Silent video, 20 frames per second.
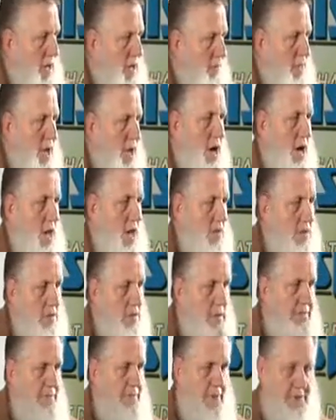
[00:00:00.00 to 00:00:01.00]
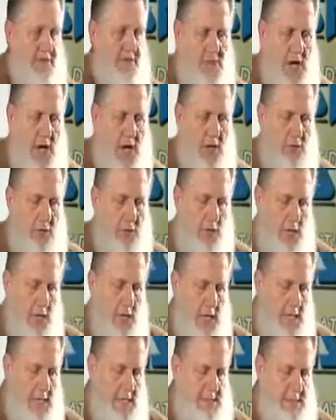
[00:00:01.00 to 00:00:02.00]
The fifth child, though,
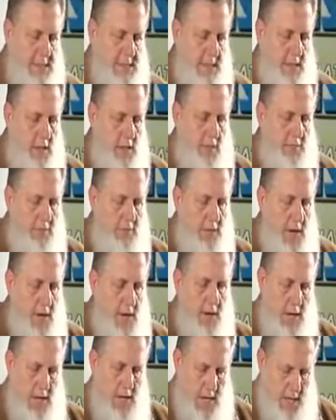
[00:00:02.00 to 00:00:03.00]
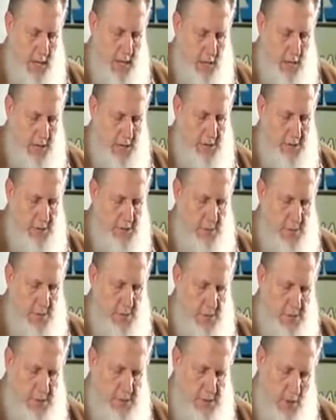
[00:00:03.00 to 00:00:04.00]
is sitting over there, and all he's doing
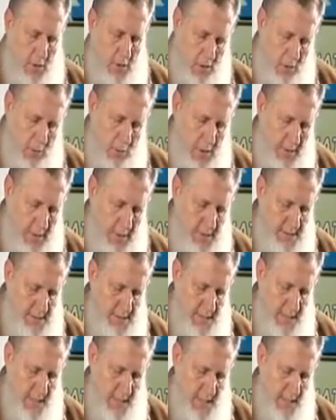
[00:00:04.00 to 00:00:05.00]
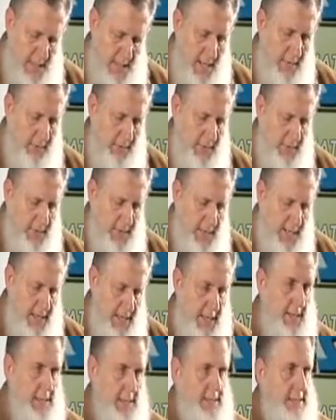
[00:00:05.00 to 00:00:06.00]
is his homework and studying and everything
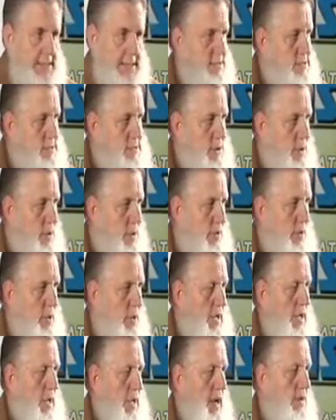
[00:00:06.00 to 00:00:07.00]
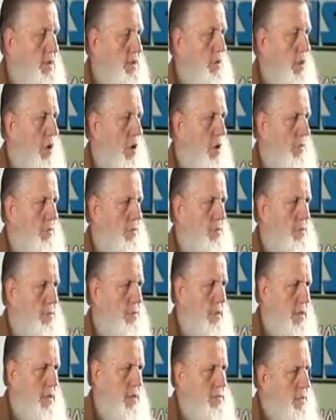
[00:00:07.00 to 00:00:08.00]
like this, you know? And you walk over
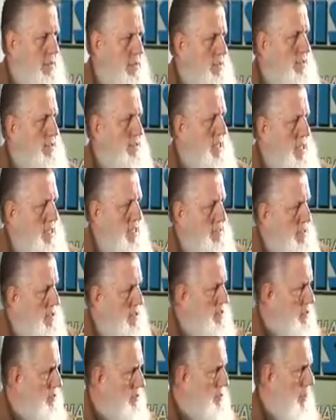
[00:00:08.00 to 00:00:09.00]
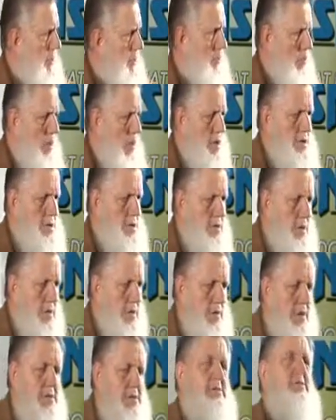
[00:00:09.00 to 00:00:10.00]
to these kids, and you're telling them, what are you
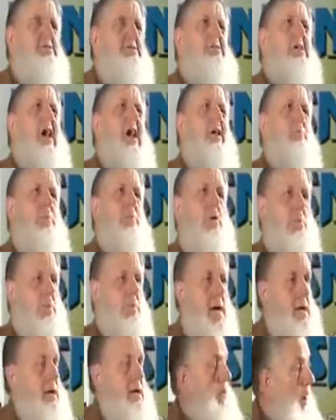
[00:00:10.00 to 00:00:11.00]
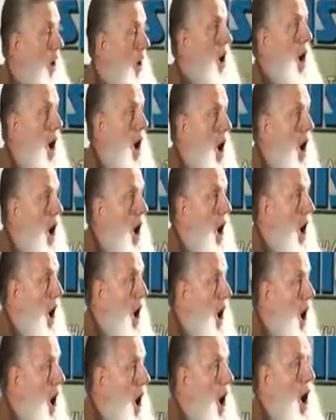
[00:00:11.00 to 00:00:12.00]
doing? They said, shut up, old man.
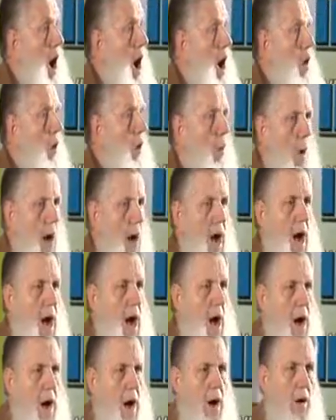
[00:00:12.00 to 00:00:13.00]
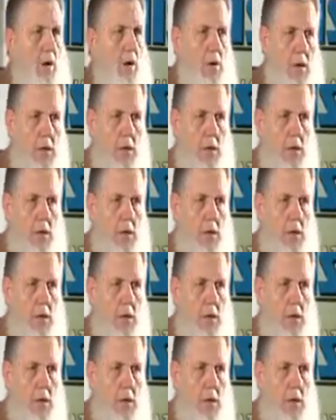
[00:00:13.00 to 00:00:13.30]
Wow.